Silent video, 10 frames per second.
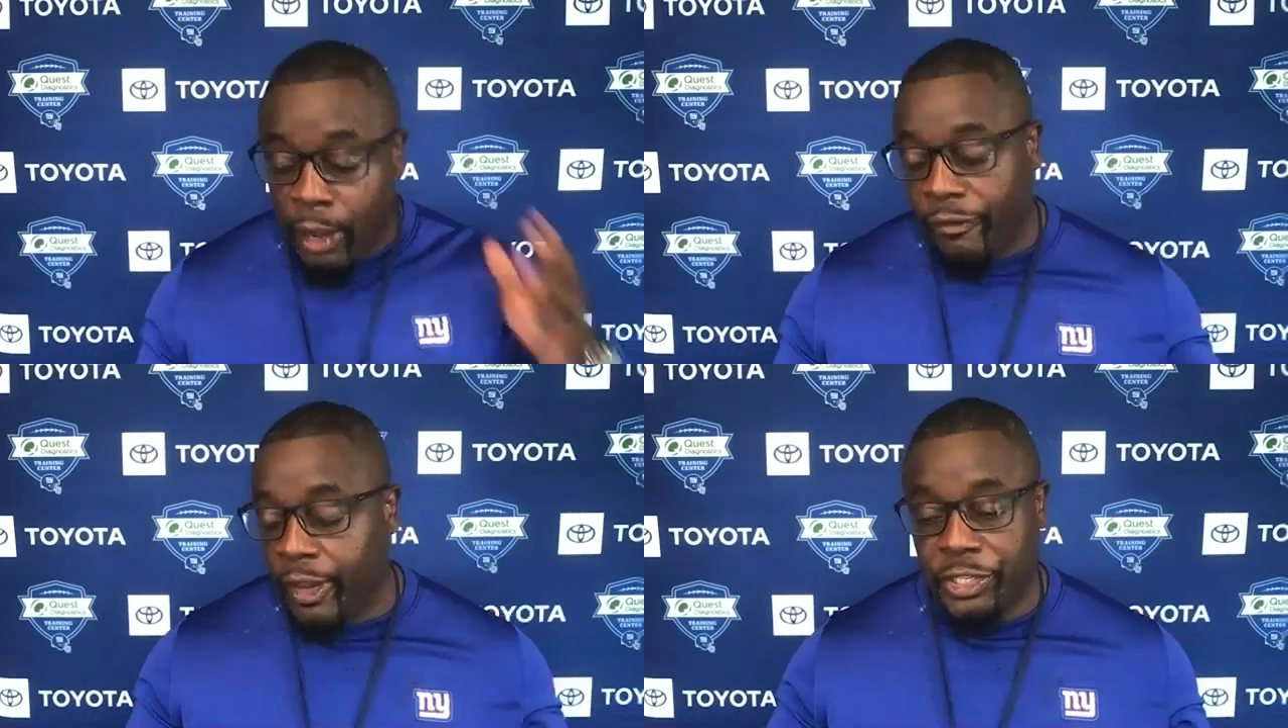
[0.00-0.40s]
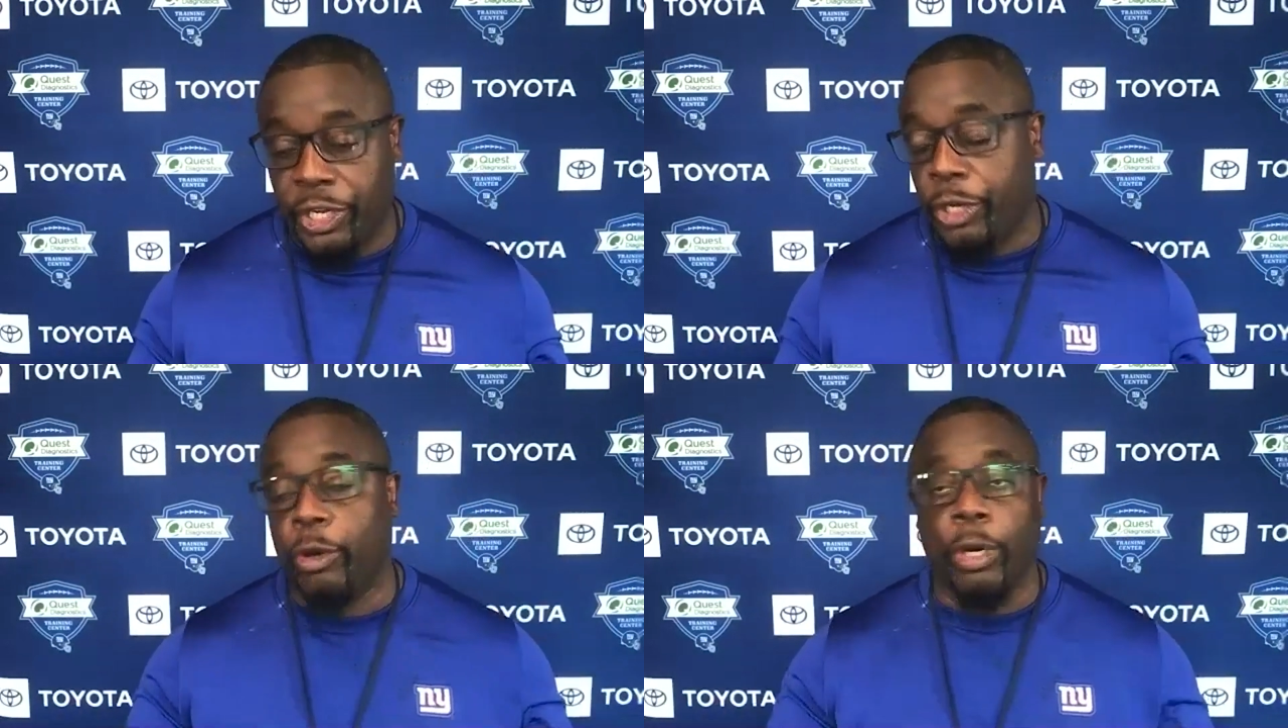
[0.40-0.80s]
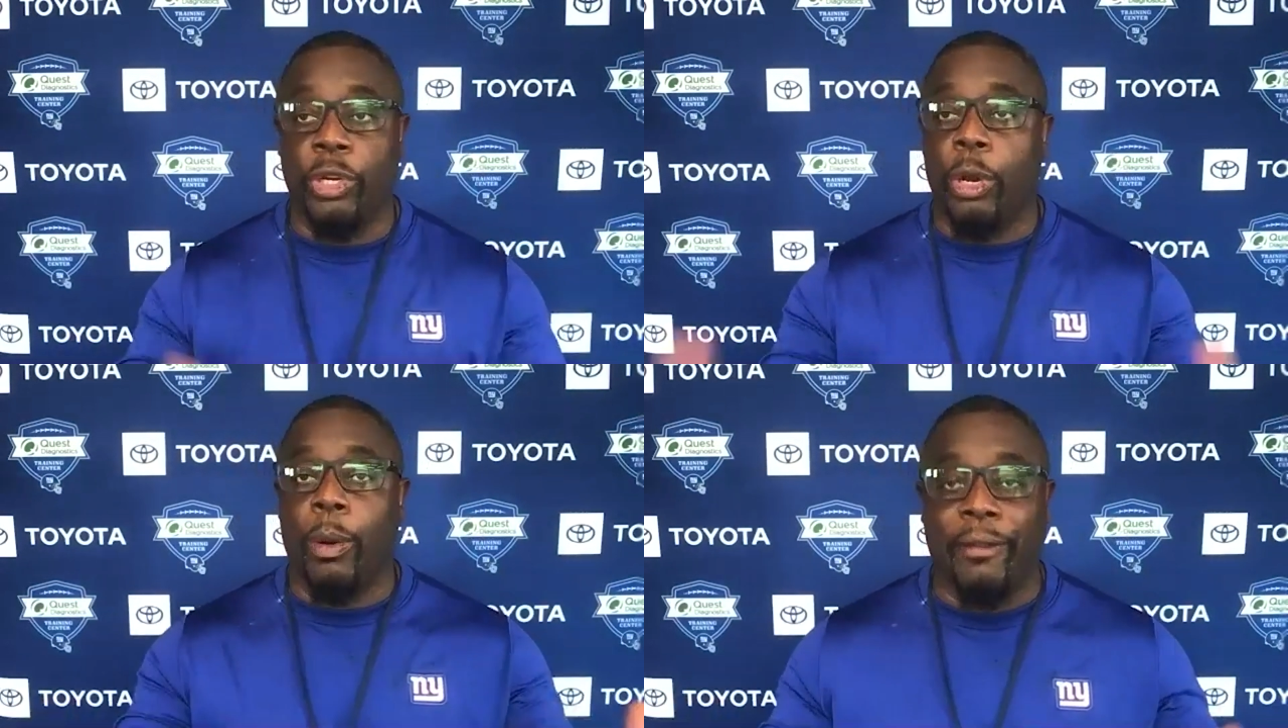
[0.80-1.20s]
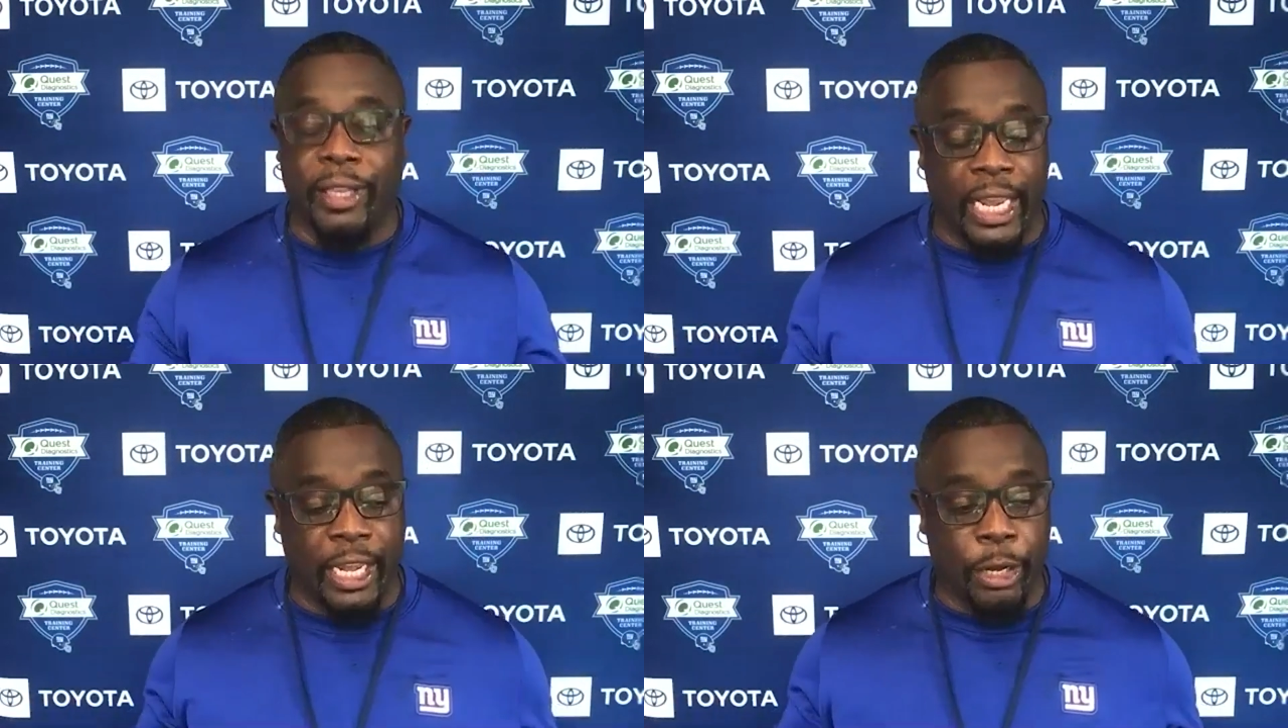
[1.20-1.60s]
finishing drills. You know,
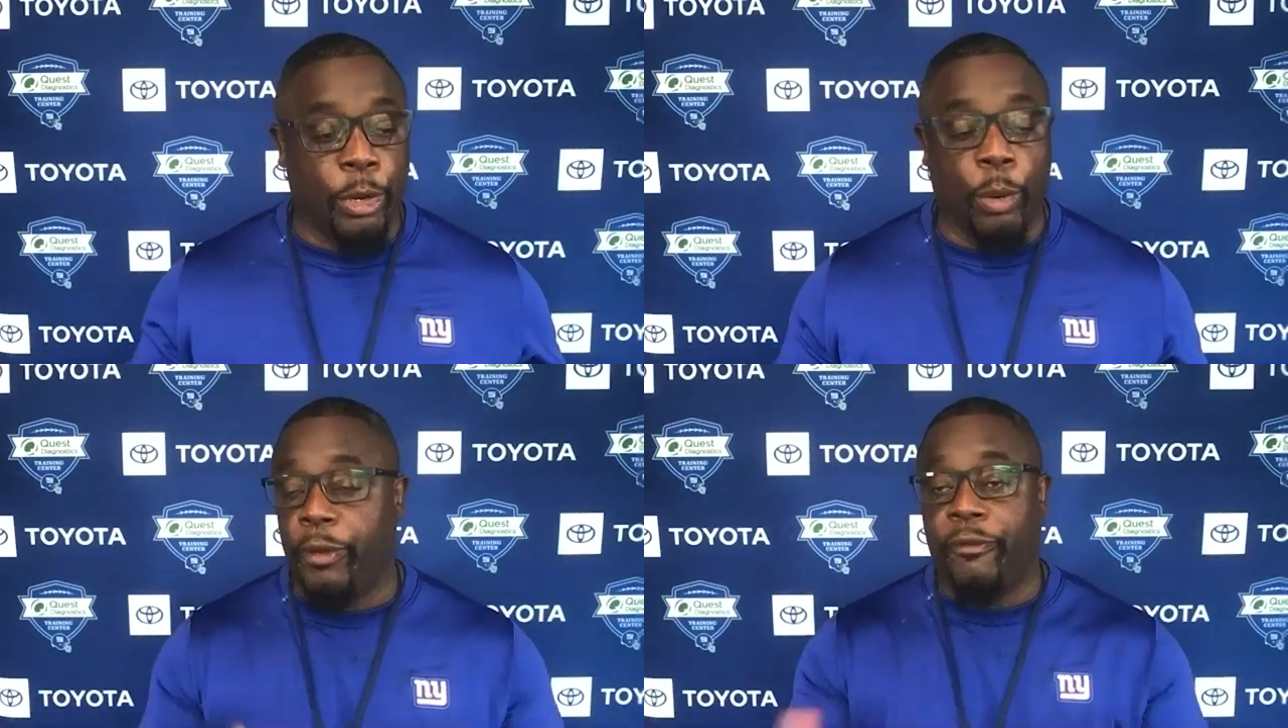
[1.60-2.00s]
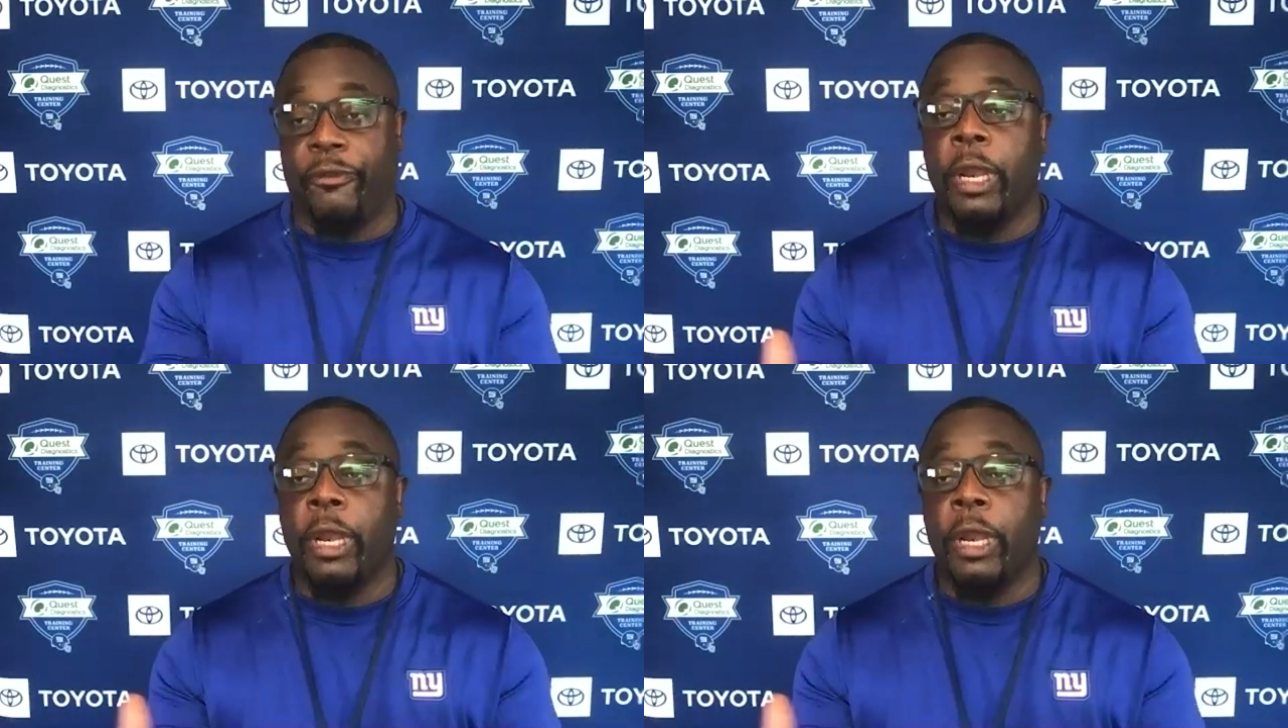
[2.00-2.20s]
everything you do if you